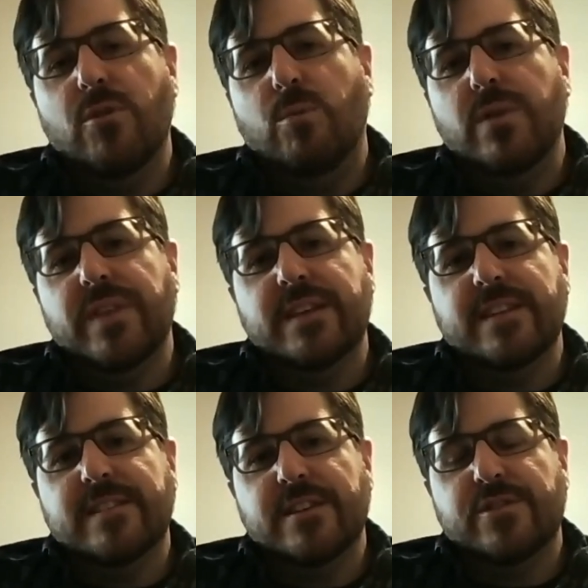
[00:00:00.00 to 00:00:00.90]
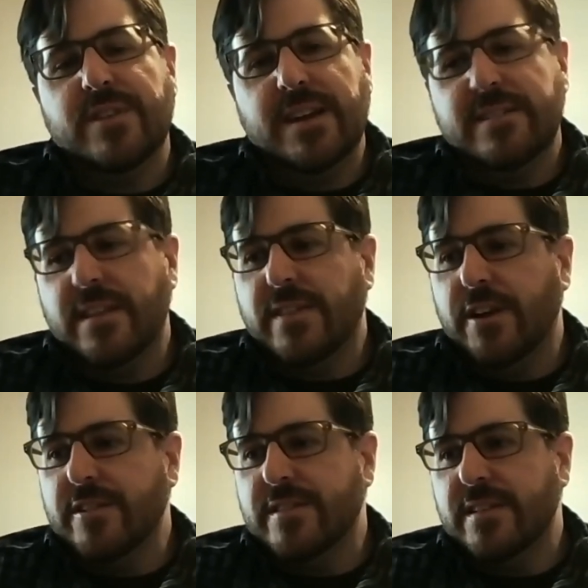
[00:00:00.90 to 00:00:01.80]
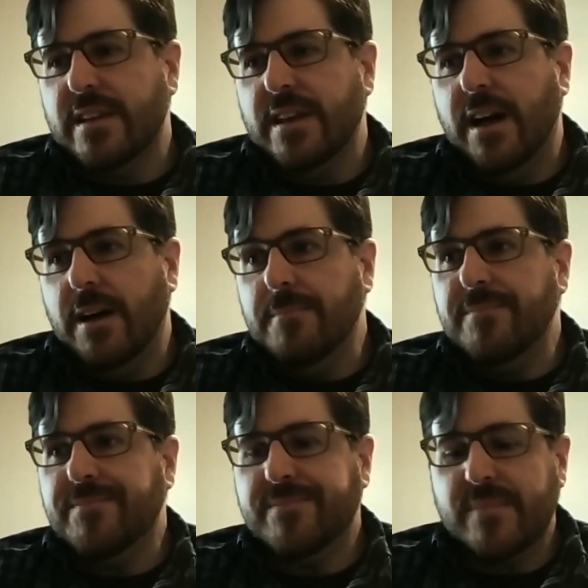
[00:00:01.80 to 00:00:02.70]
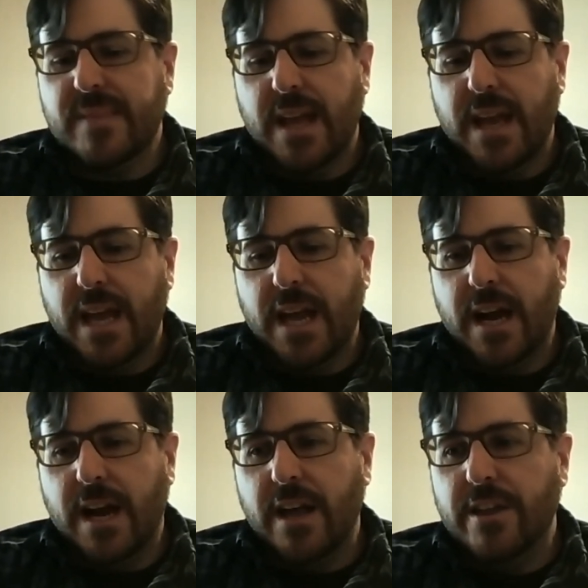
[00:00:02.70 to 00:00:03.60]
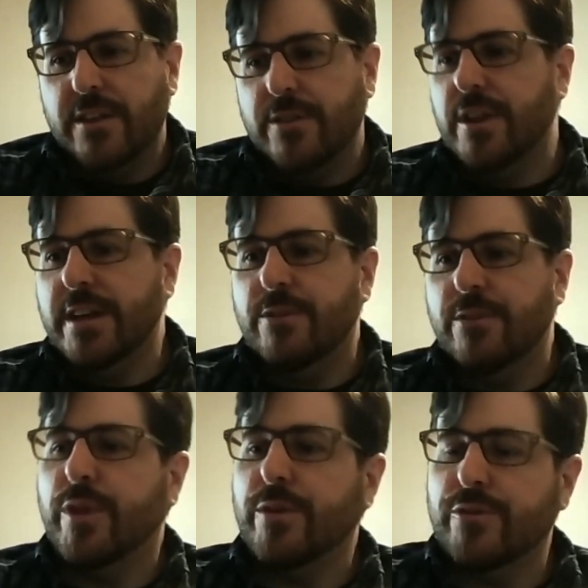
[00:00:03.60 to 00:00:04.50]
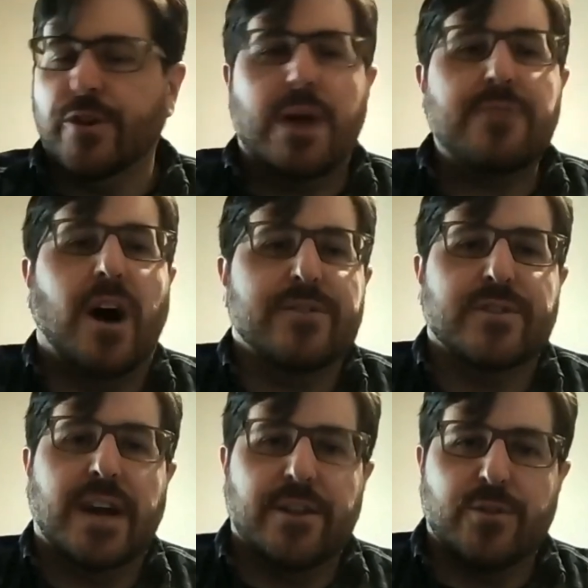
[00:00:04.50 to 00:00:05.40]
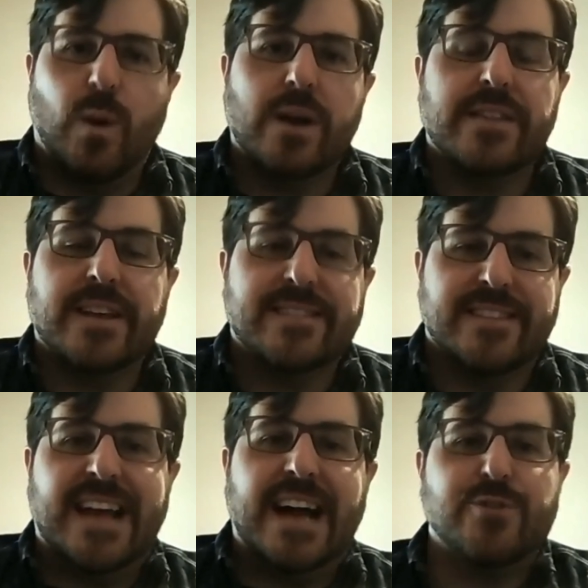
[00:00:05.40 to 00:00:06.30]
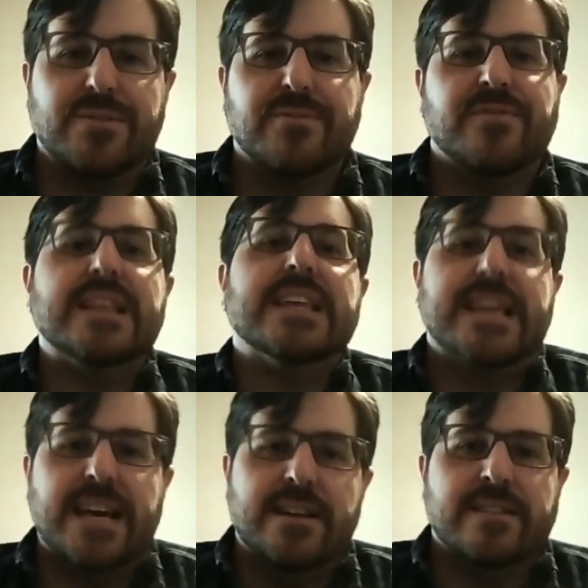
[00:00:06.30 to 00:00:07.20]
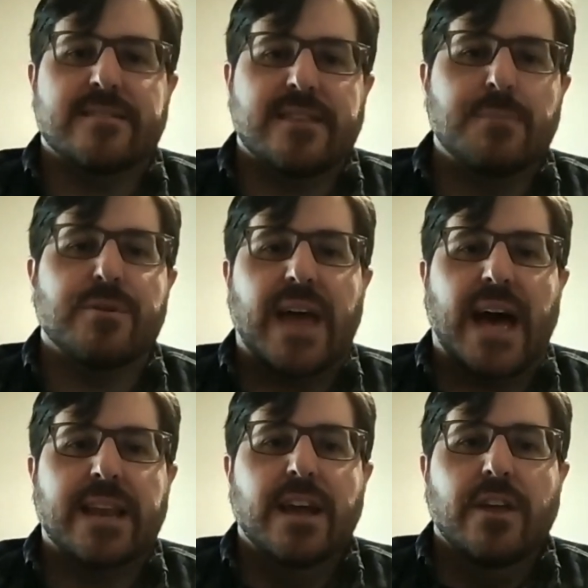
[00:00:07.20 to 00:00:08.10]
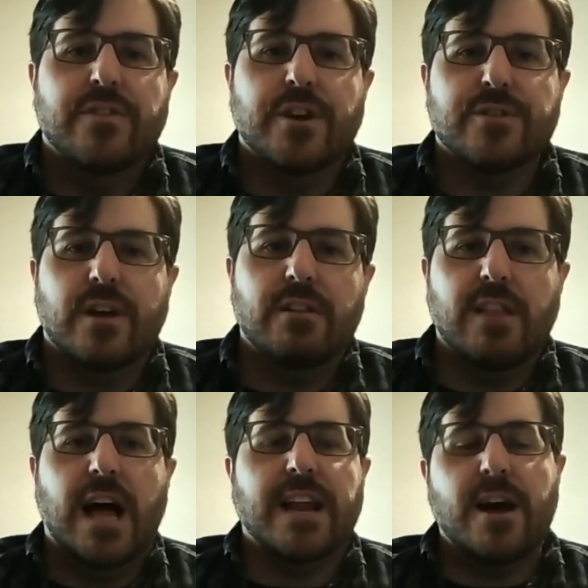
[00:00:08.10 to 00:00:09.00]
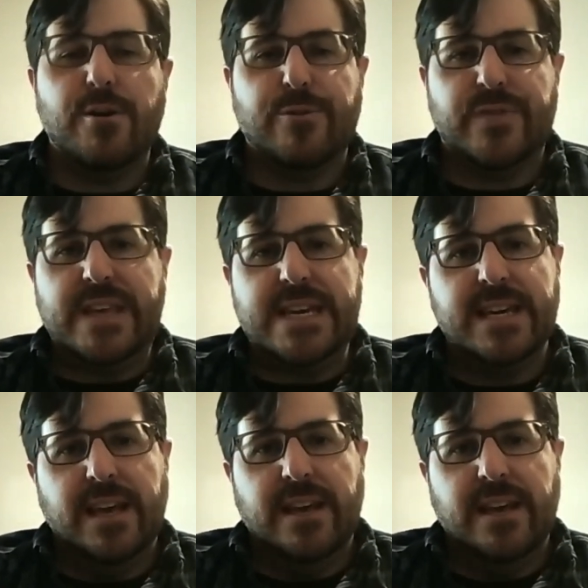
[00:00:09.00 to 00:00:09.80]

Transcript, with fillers: one thing that's interesting is that there's, um, you know, the, the gray fossil site is one of the things that's actually filling in some of that. There's a lot of the